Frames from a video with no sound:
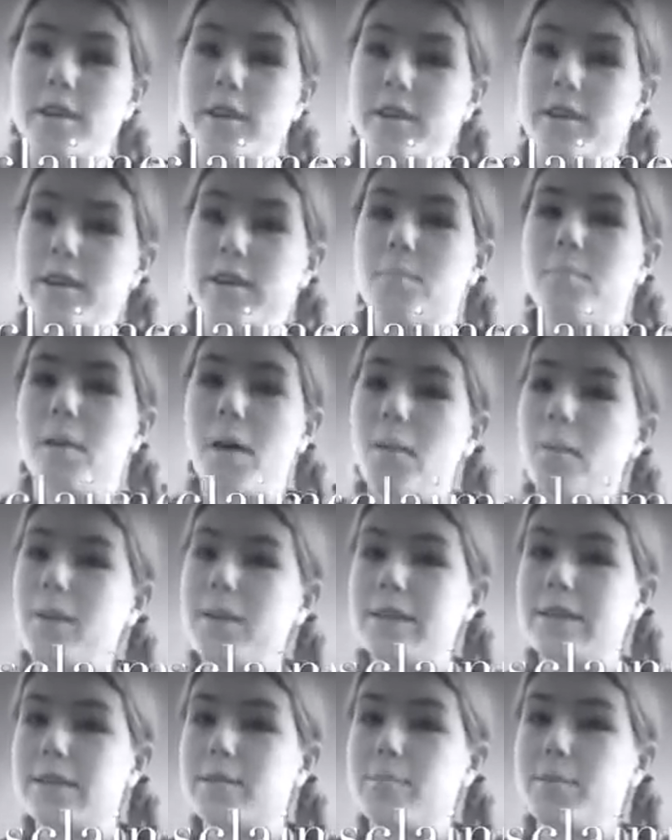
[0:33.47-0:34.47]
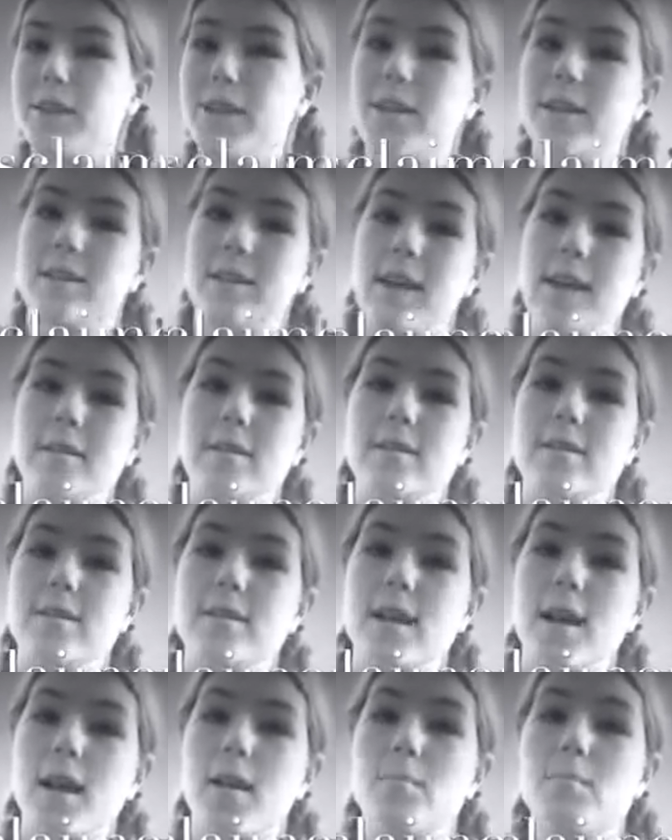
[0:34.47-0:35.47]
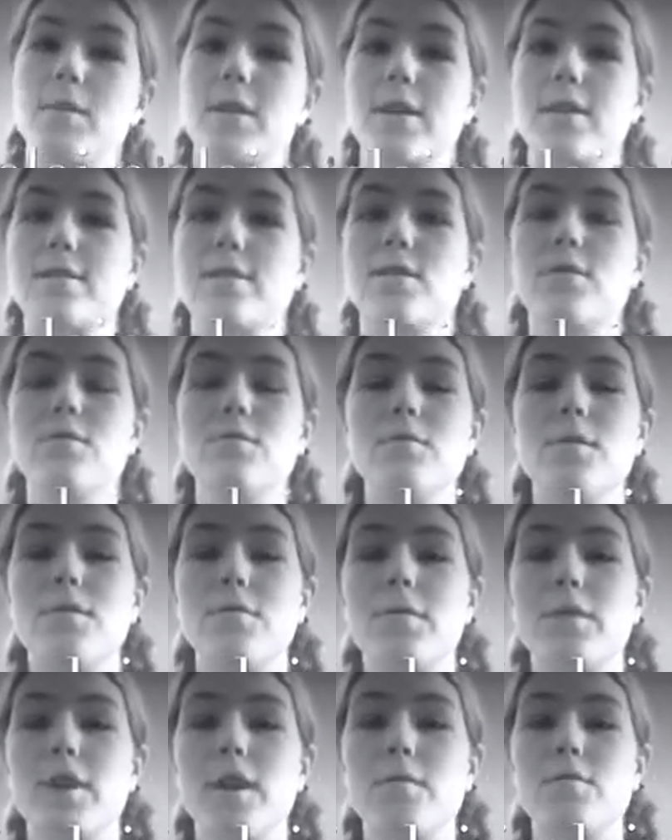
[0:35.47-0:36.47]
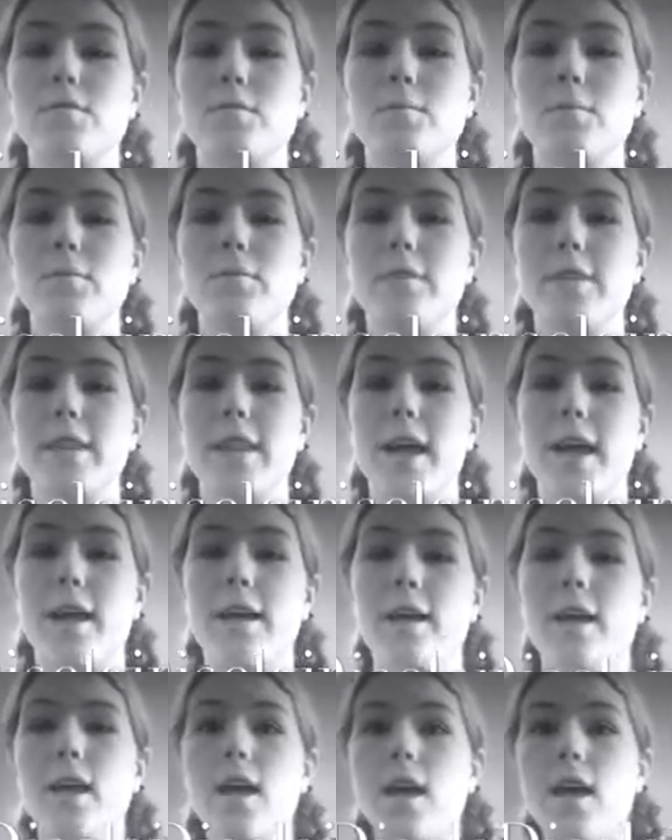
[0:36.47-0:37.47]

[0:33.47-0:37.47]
anything about my disabilities at this time because I do not feel comfortable with that.